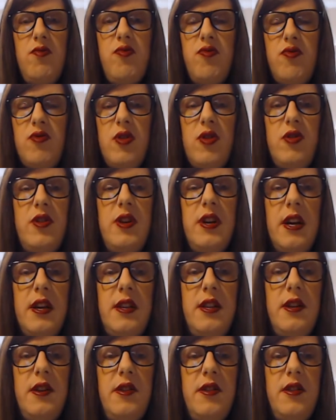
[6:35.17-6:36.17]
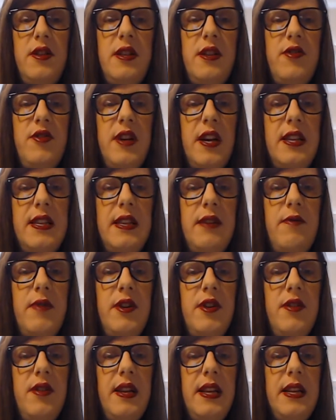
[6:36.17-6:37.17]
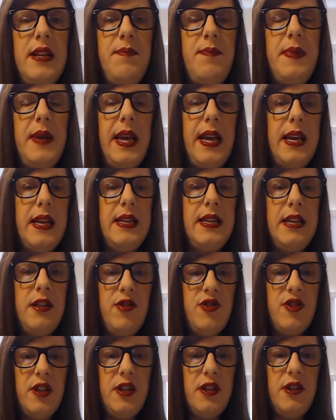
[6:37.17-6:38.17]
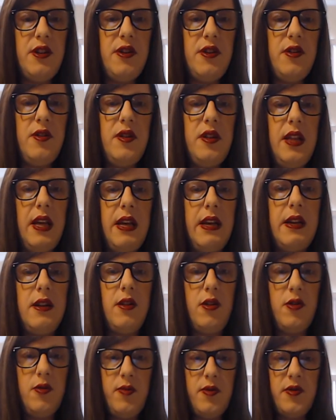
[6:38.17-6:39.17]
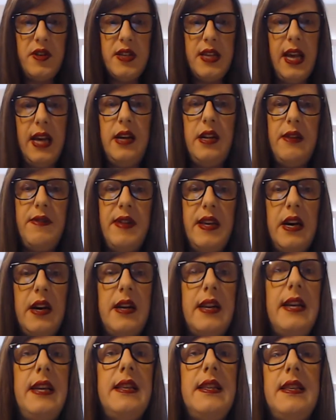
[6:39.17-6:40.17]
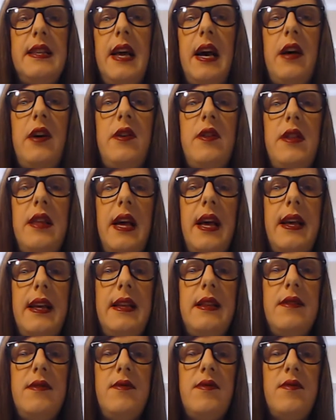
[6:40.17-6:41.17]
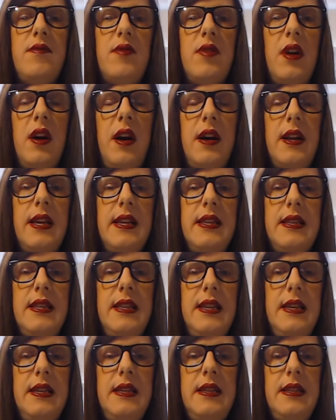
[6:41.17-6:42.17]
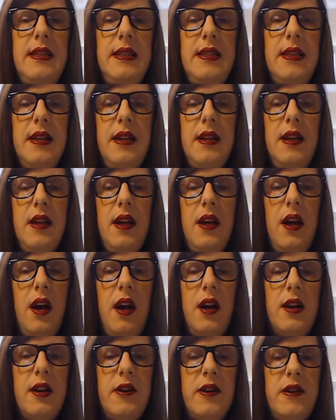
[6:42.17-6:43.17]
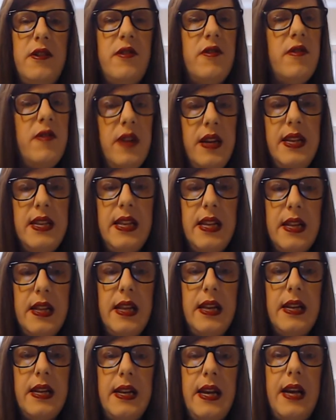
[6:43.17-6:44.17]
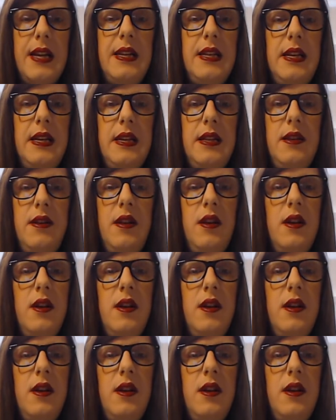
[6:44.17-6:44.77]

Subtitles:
Couldry also suggests that we need to pay attention to the global scale of the audience now, that audiences are increasingly connected